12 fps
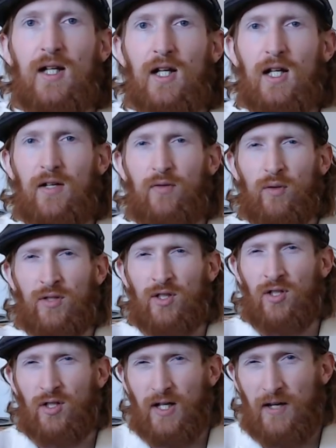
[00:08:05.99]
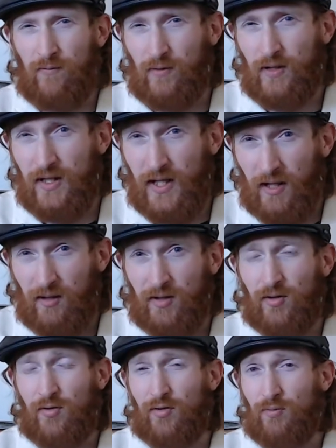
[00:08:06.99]
If you want to earn every
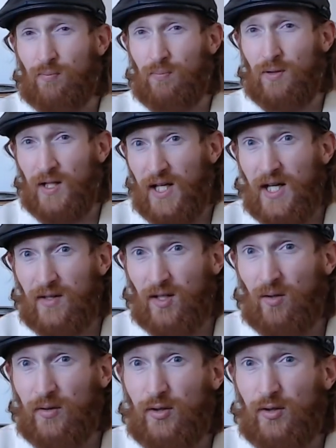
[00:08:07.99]
character through play, though,